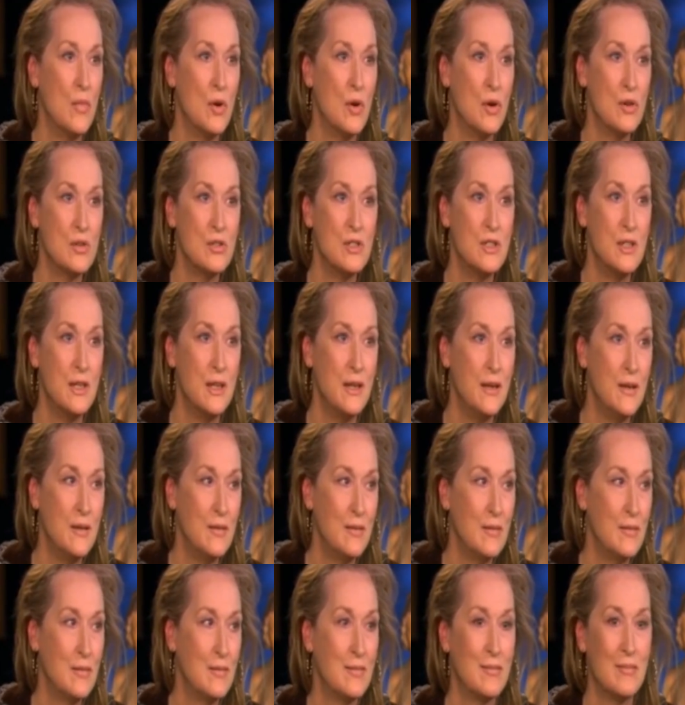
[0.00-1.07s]
compared to the
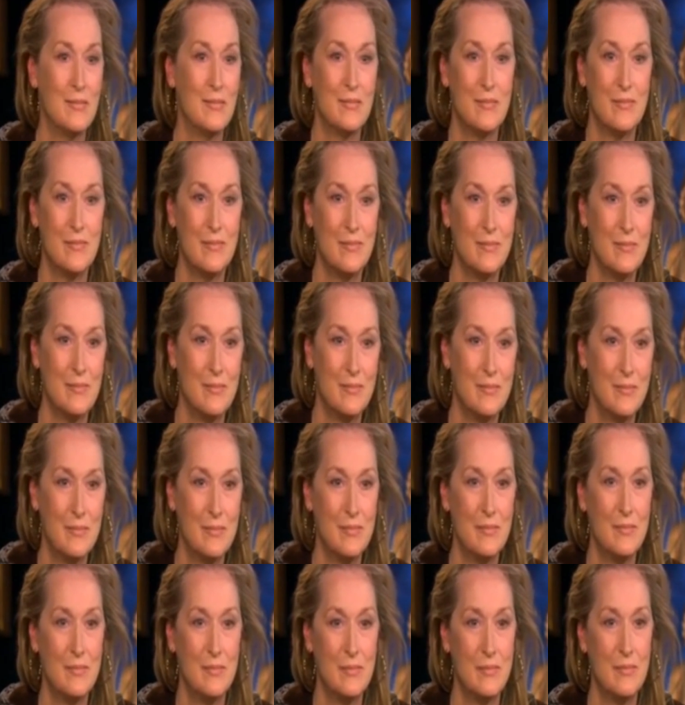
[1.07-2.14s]
rest of us.
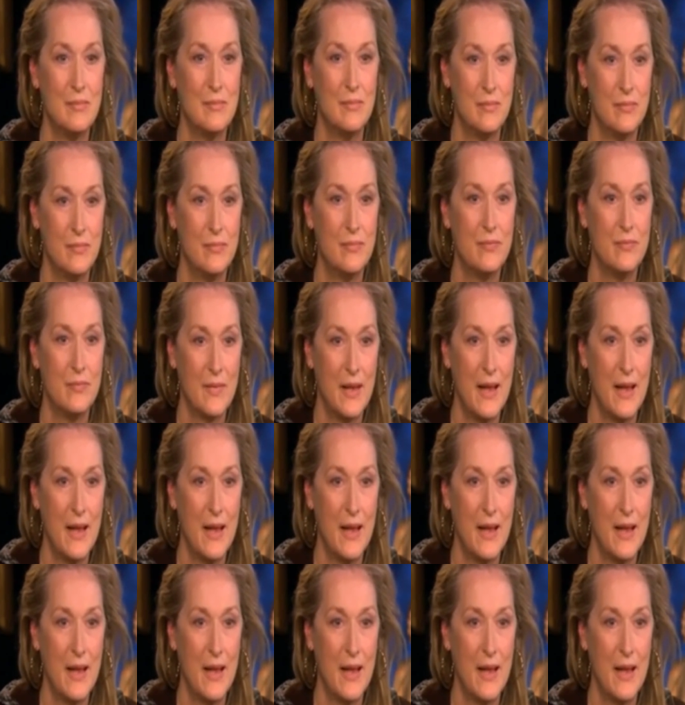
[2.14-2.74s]
This element